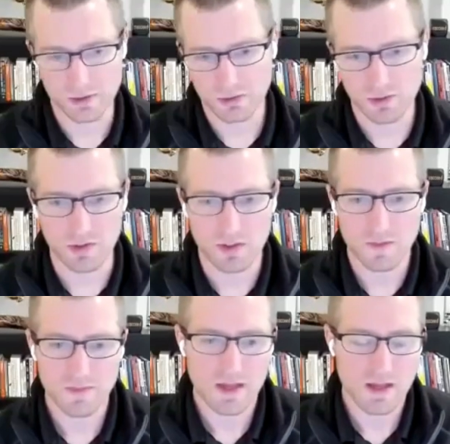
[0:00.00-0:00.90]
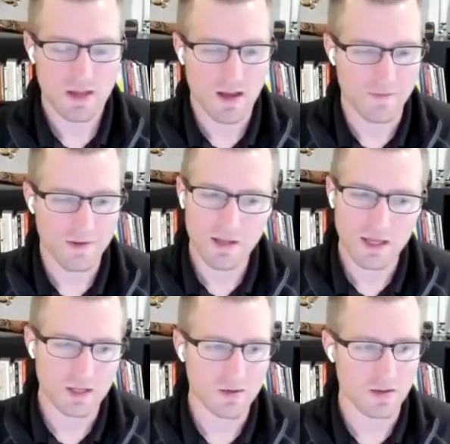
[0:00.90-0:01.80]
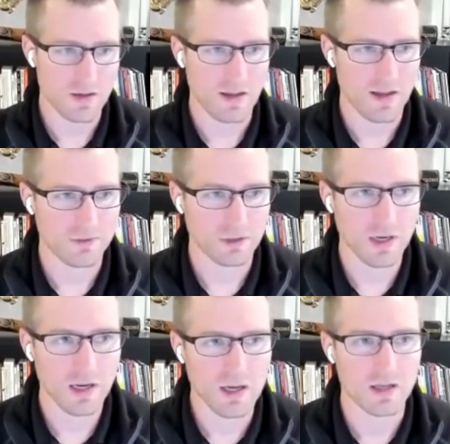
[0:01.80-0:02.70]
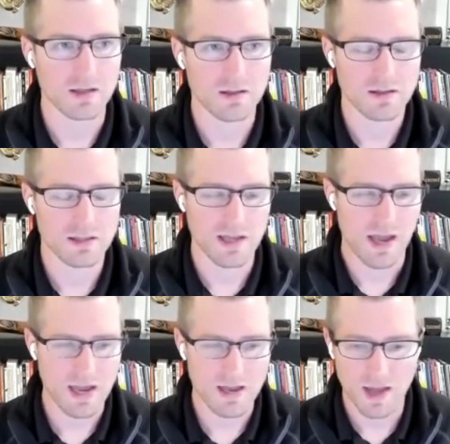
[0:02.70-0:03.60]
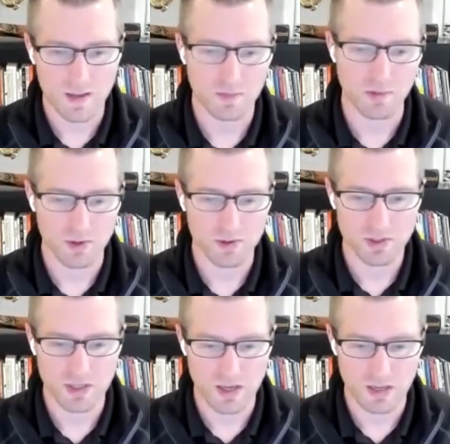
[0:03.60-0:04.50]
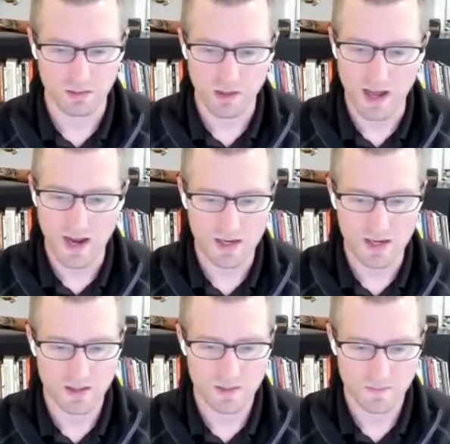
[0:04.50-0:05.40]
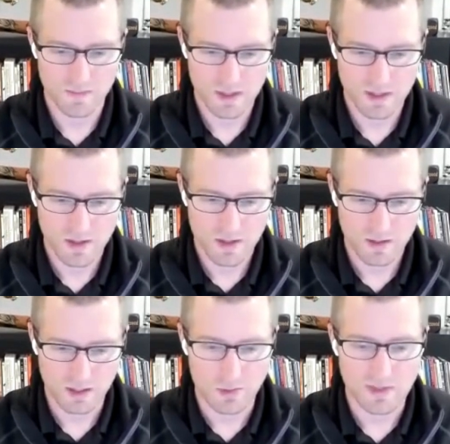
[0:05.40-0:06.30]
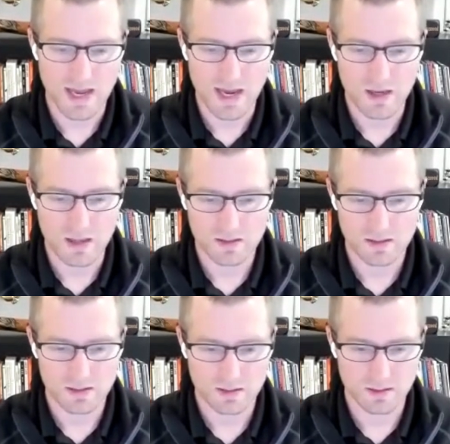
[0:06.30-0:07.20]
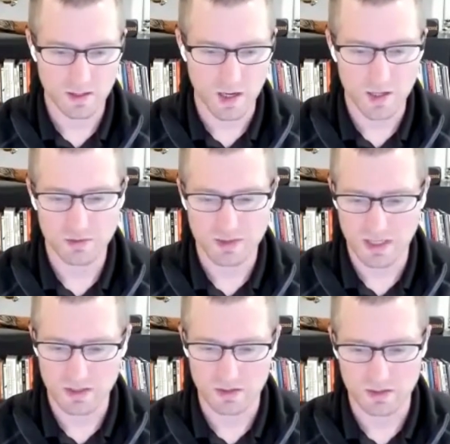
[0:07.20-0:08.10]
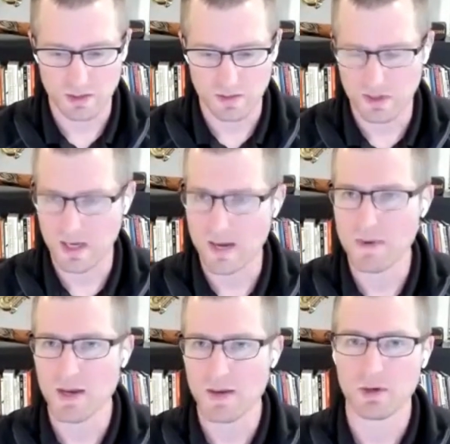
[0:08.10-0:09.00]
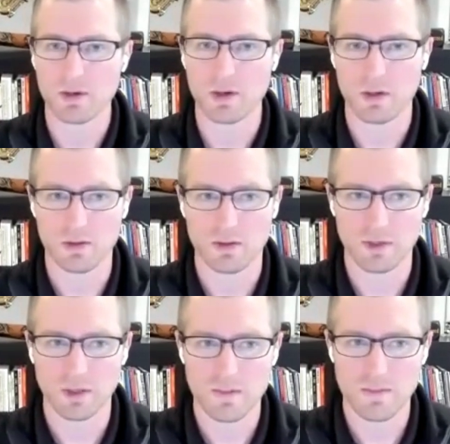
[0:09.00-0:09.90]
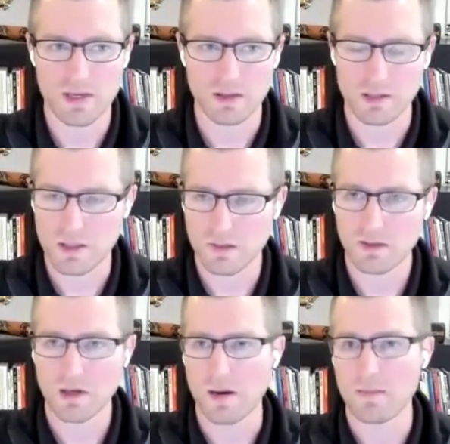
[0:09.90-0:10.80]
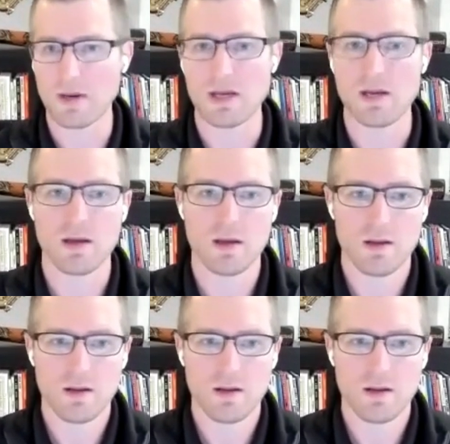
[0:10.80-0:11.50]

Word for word: you're screwed. I feel like you, if you're gonna take that approach and align, like you can't contradict yourself. You can't be hypocritical. If you're gonna be a leader of a company,